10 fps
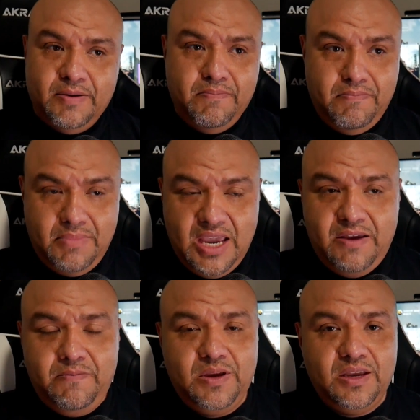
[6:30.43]

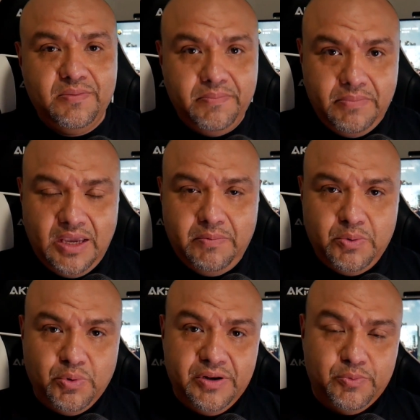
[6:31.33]
maybe
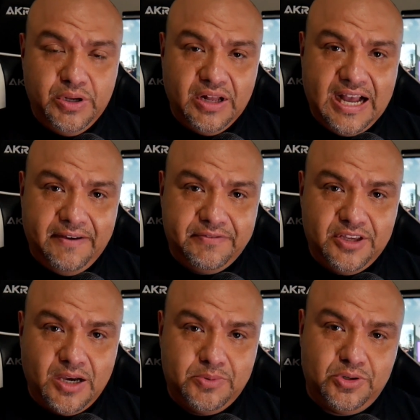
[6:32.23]
we'll have
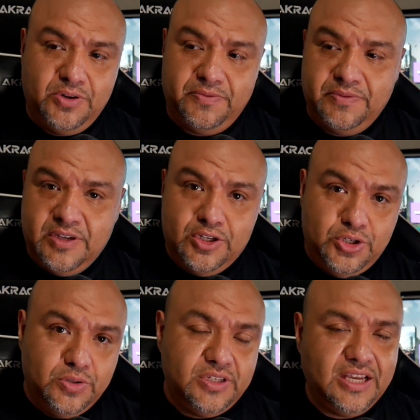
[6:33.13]
the option of
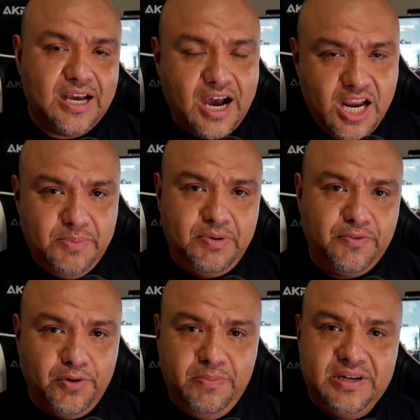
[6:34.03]
choosing higher
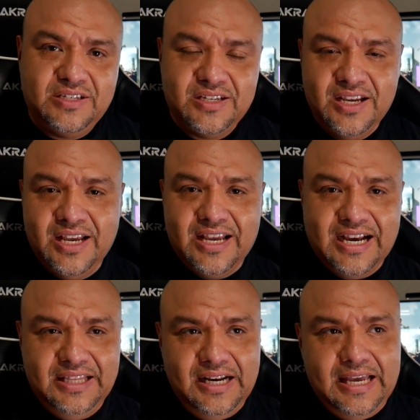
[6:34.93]
performance.
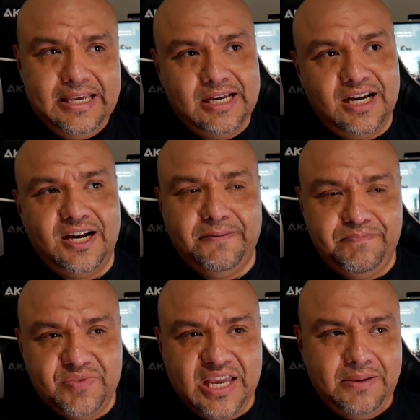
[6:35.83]
Kind of like
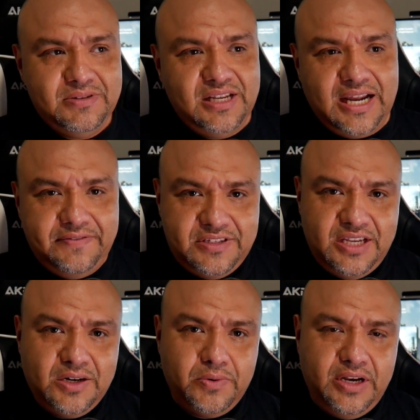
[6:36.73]
games that I've
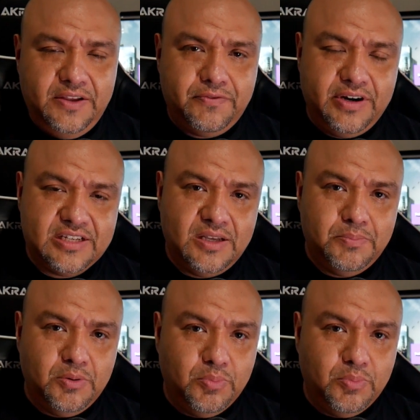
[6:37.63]
seen already, for example,